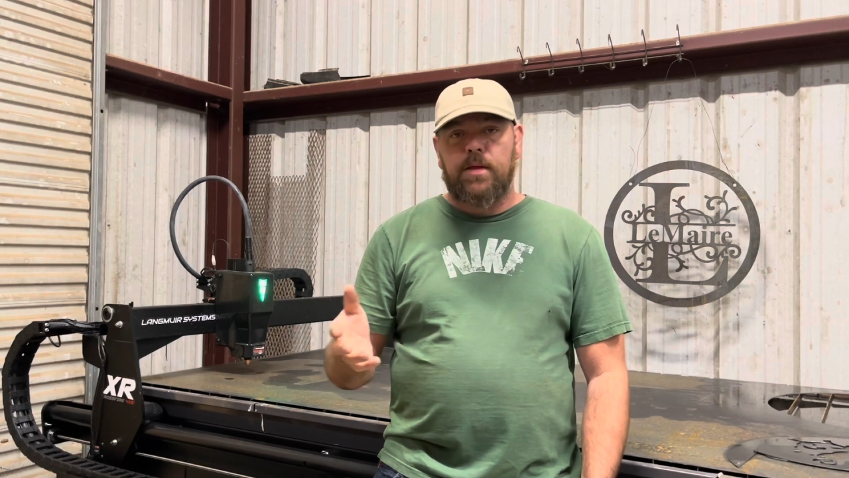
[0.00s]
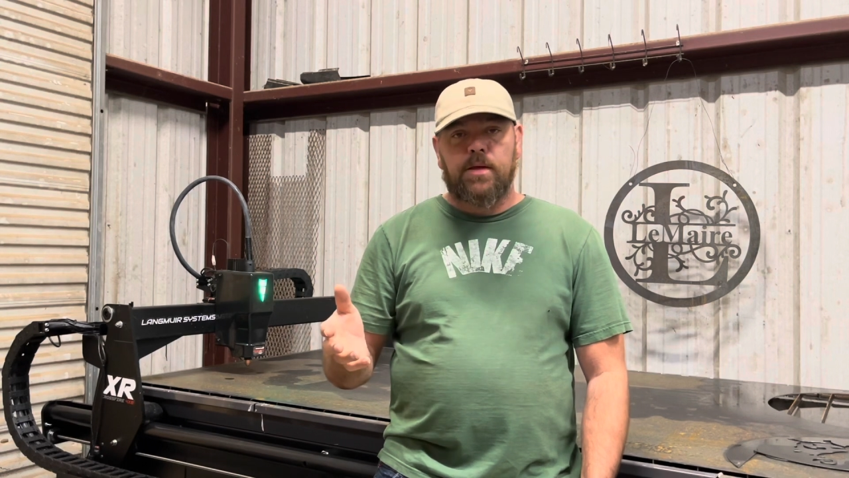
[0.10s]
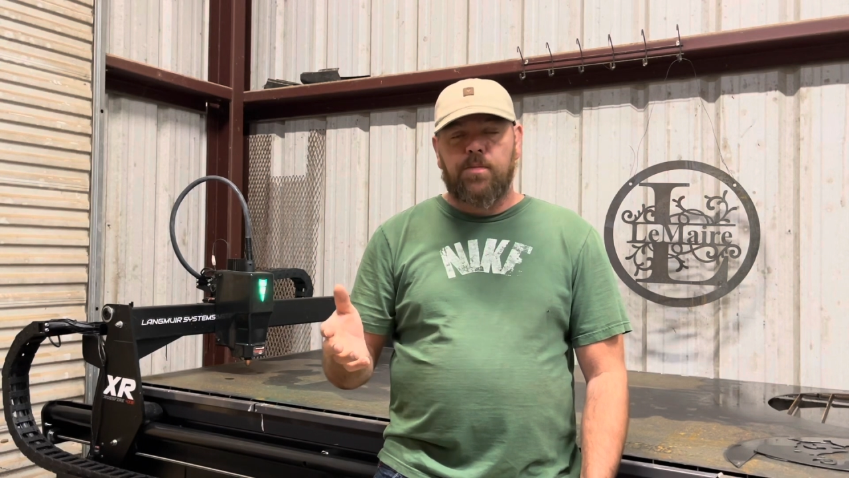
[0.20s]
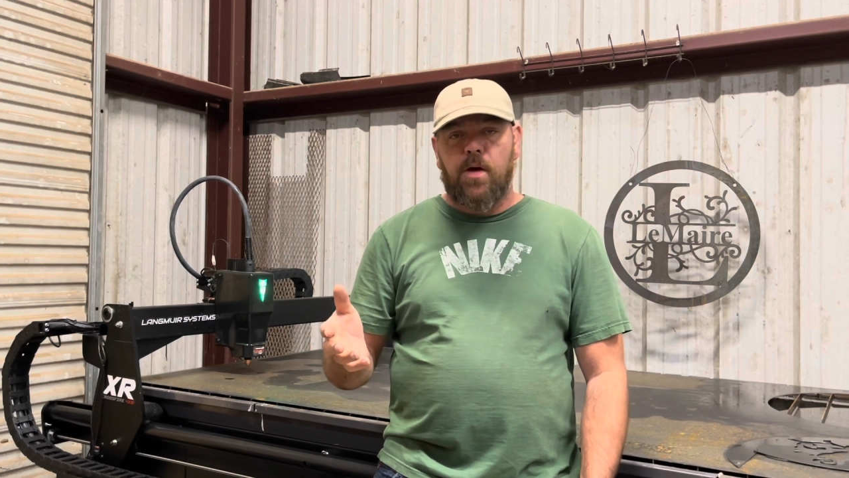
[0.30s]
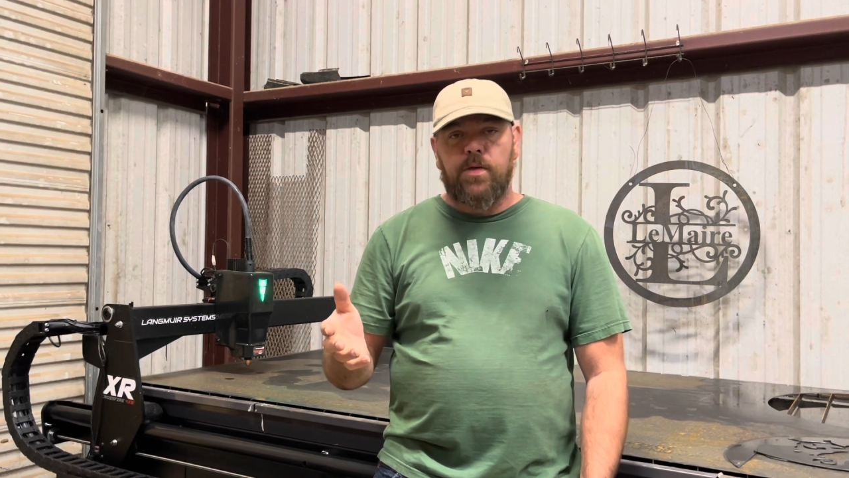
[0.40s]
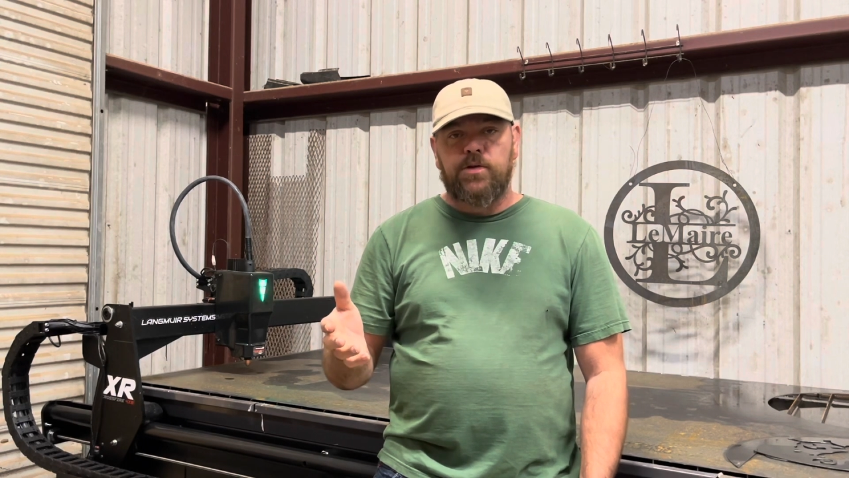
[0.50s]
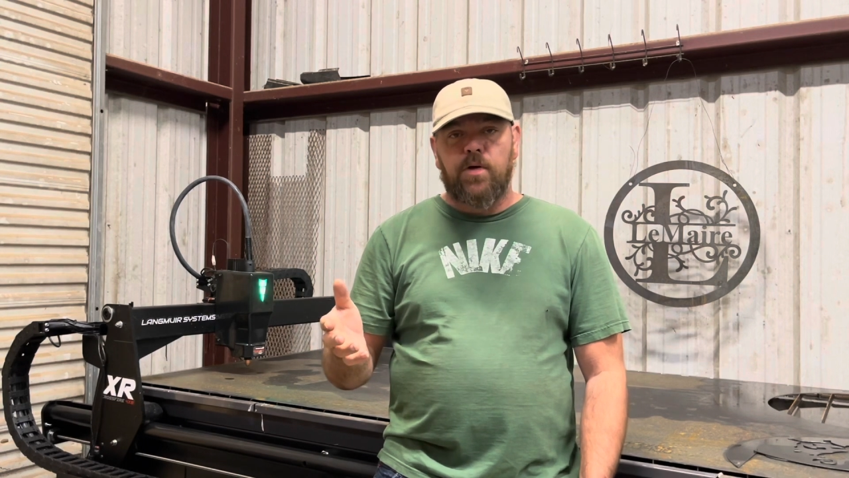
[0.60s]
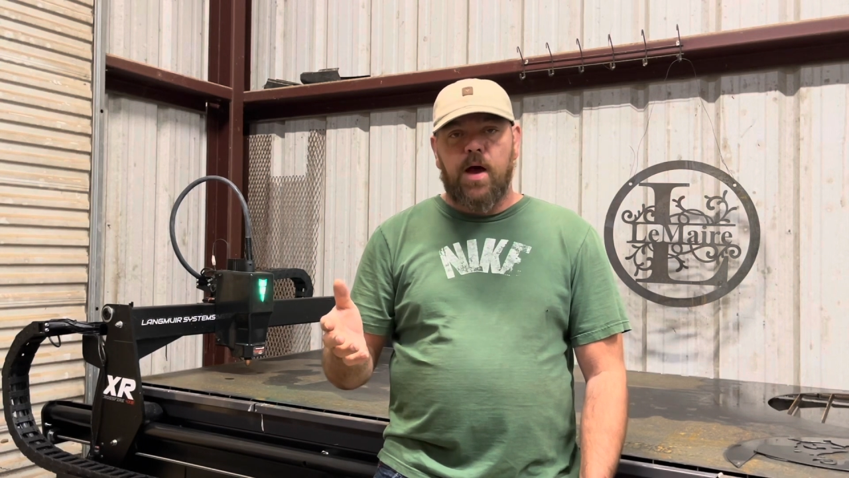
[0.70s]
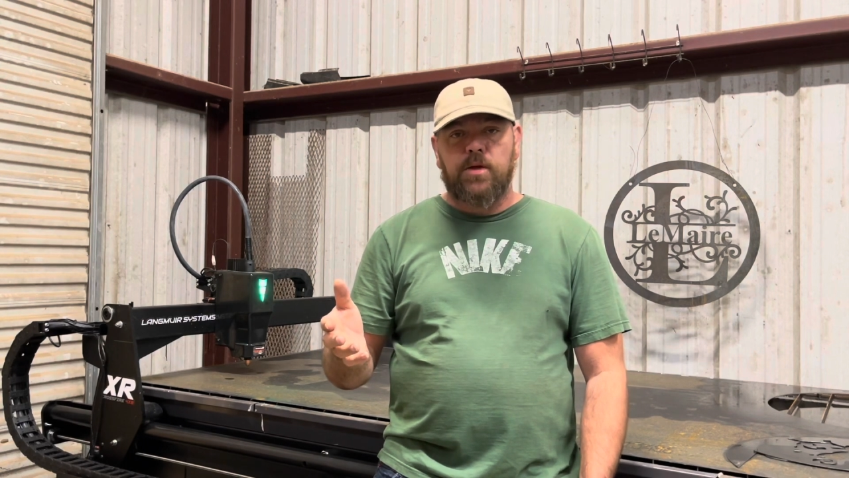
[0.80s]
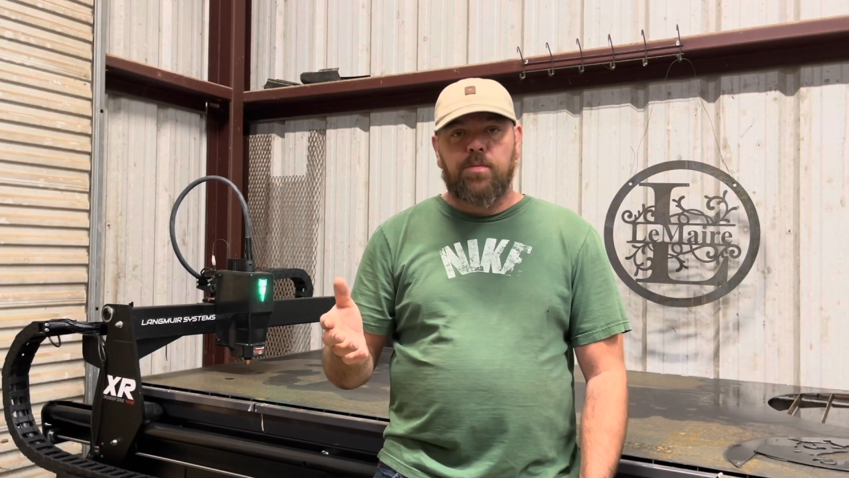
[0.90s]
that's probably the
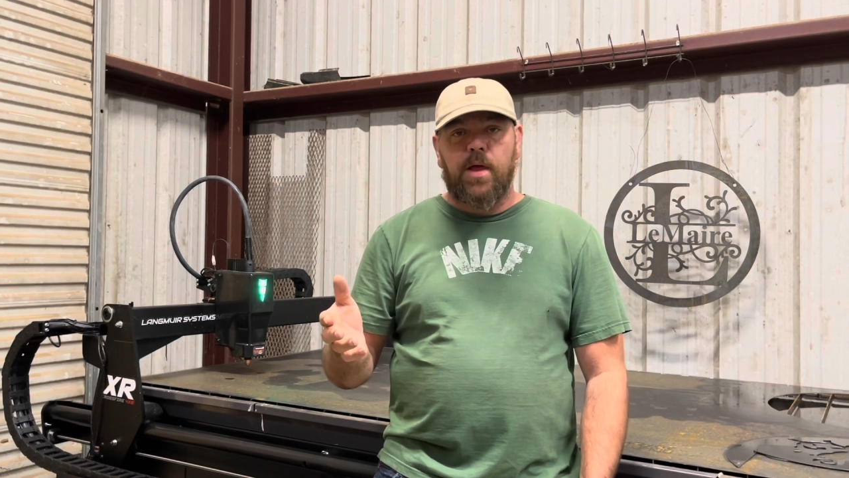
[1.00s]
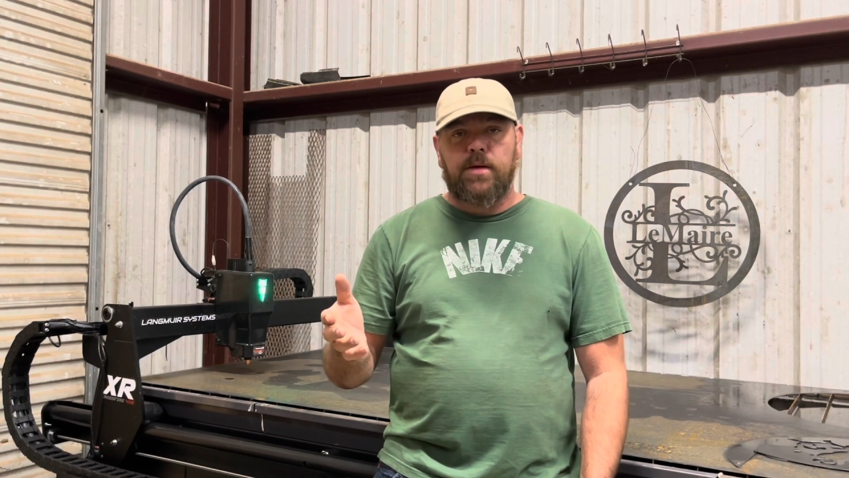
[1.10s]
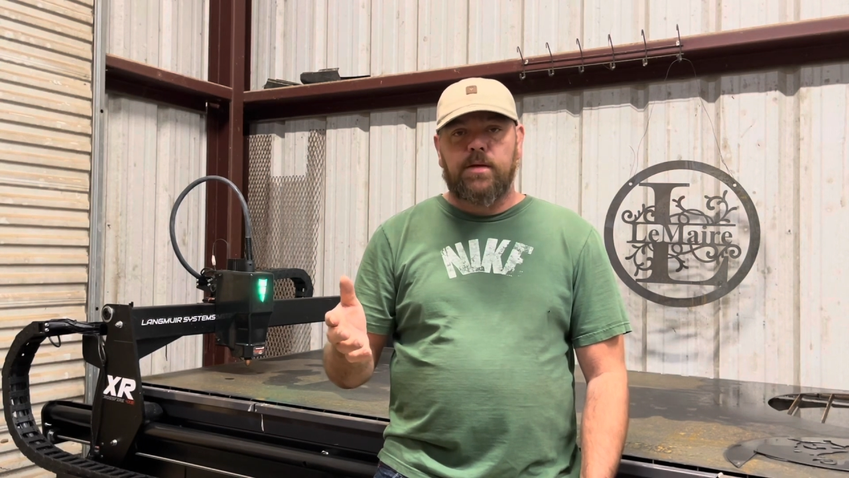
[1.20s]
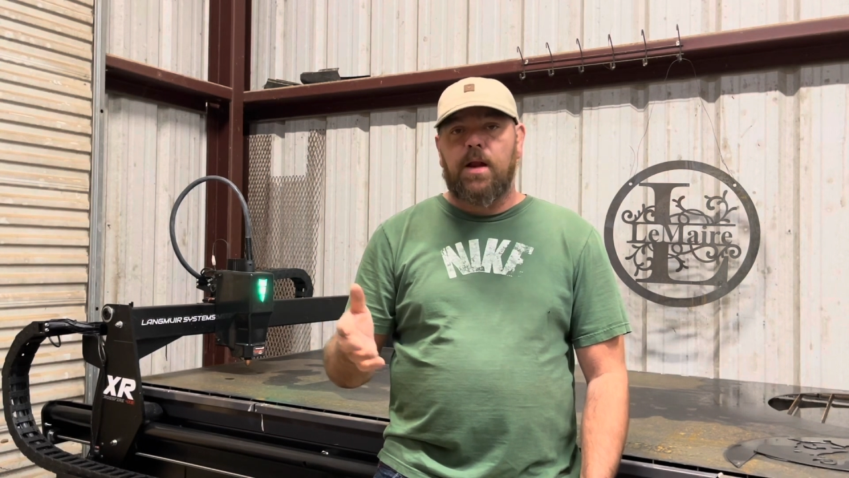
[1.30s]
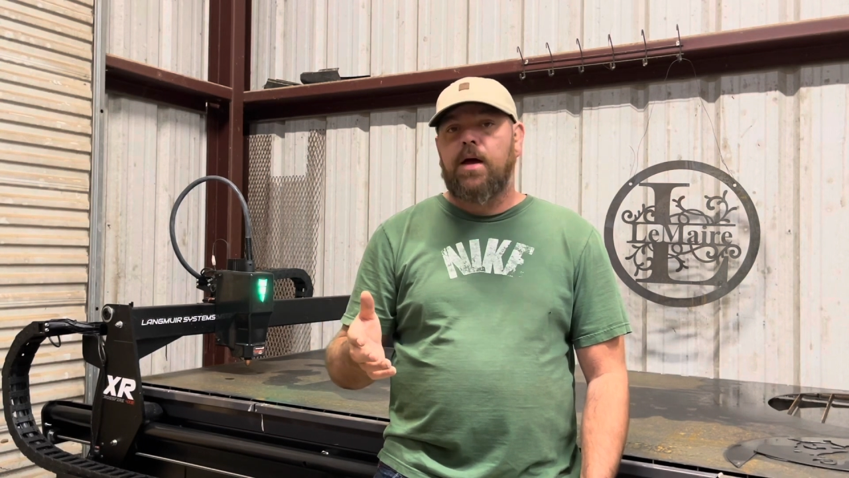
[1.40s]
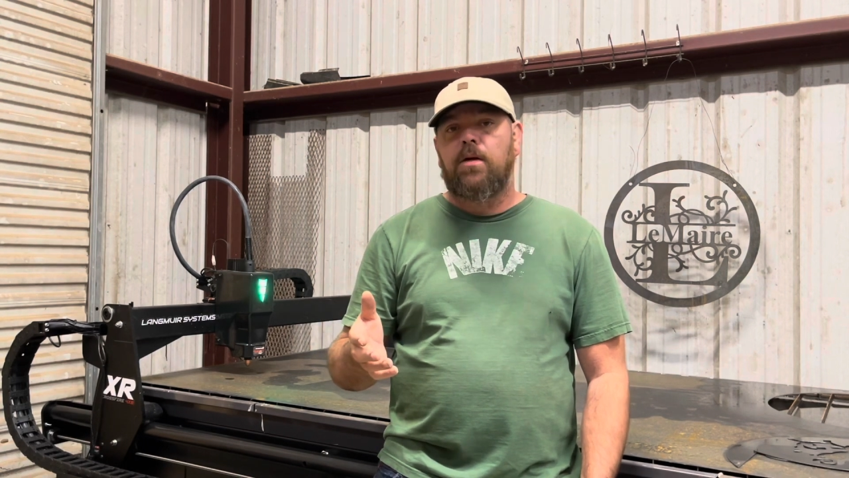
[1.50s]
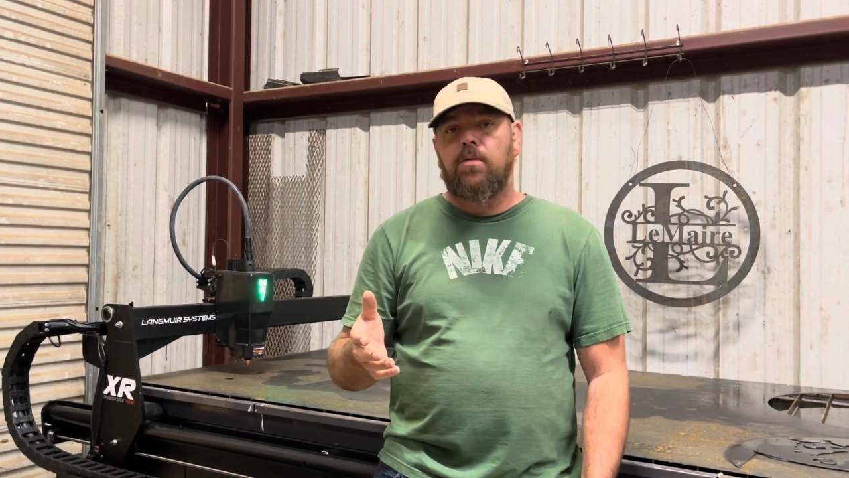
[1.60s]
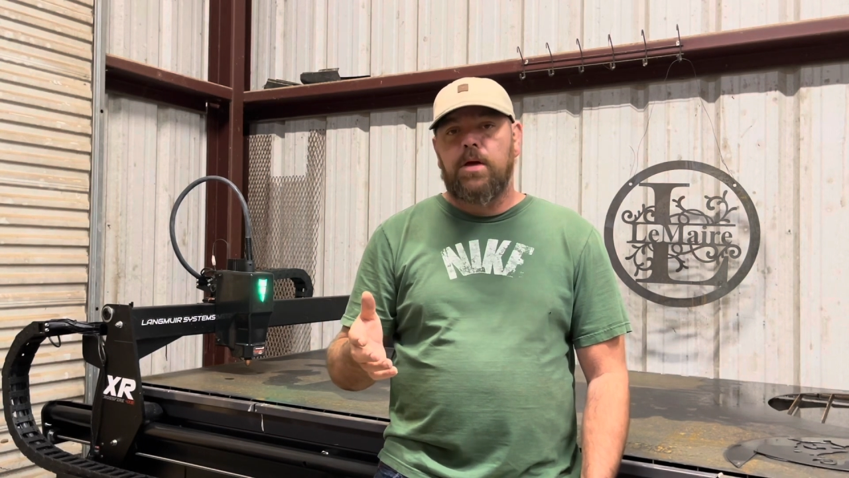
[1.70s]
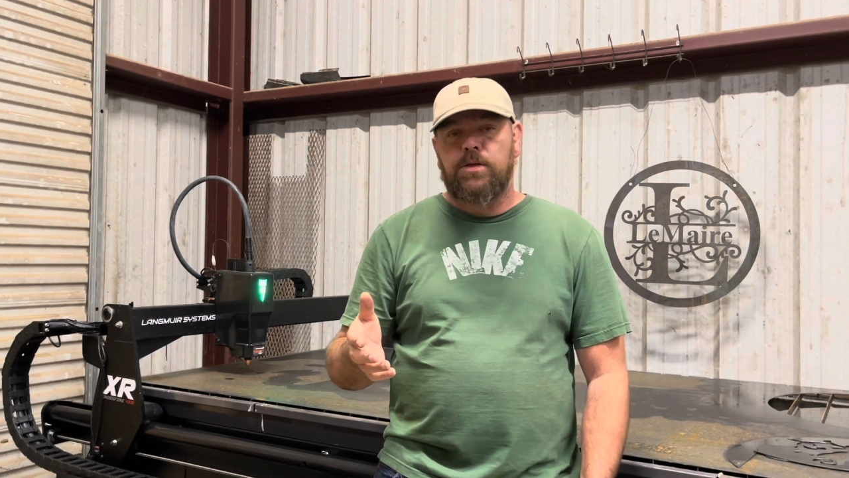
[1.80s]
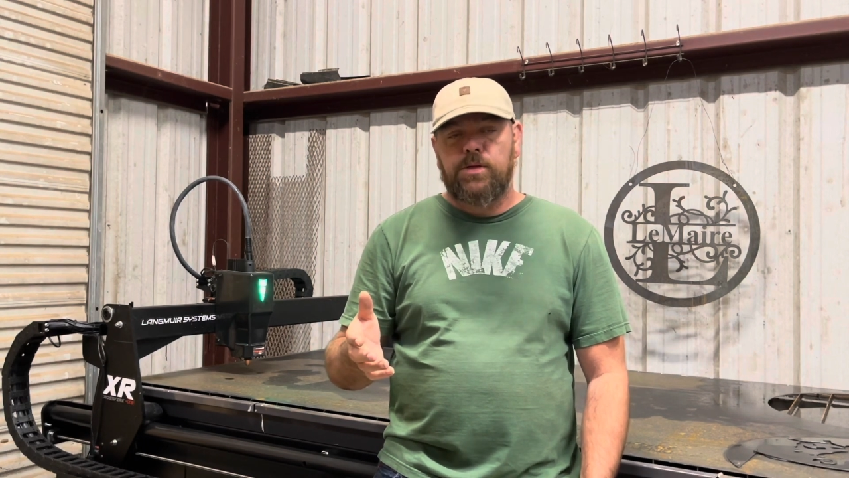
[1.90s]
driest place that I can
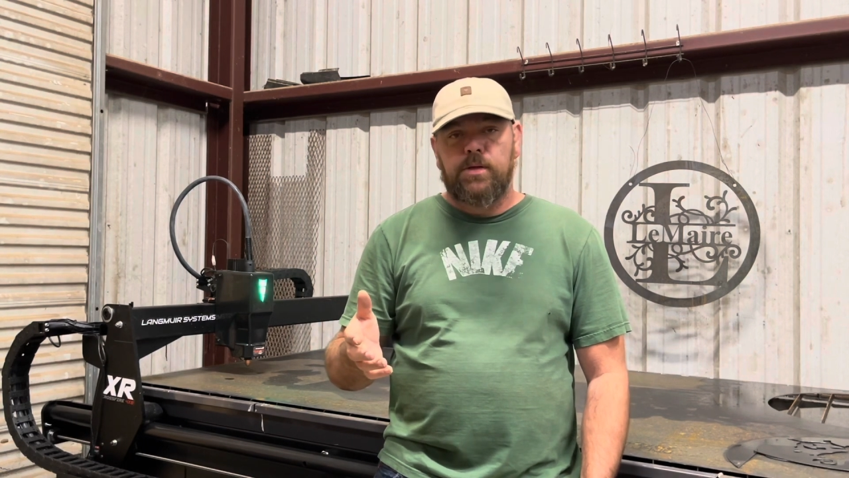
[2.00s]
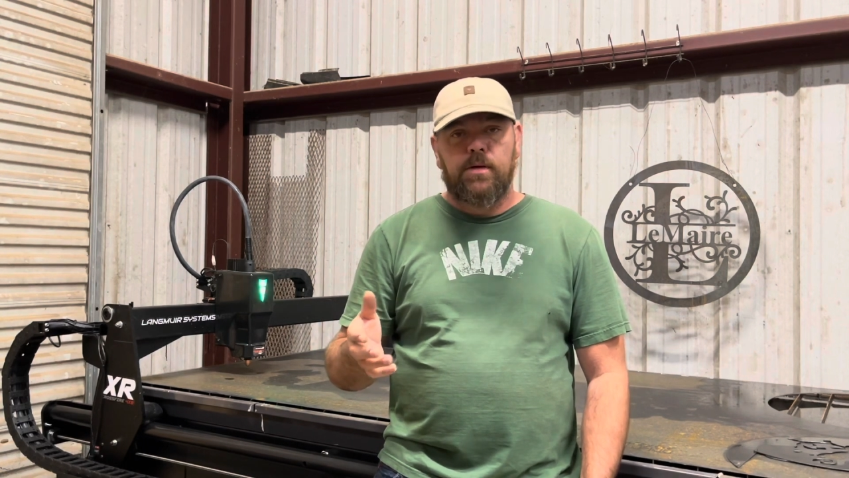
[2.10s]
reach.